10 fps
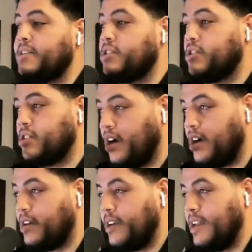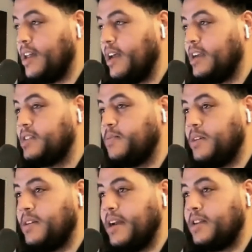like to talk and I like to
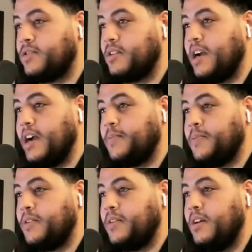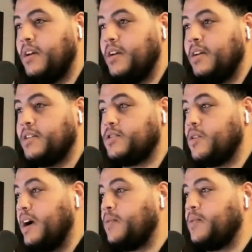be naturally hyper. And so
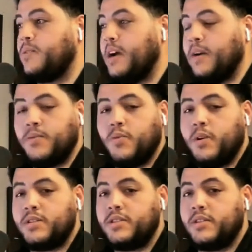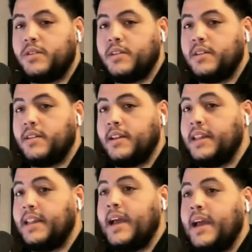I would want to
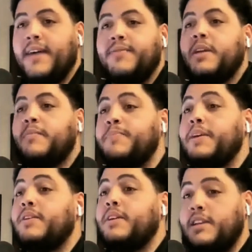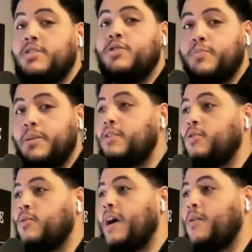didn't have the ability to be
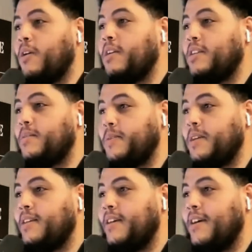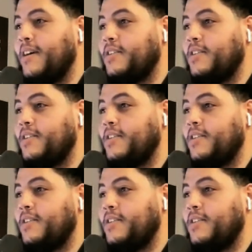who I wanted to be.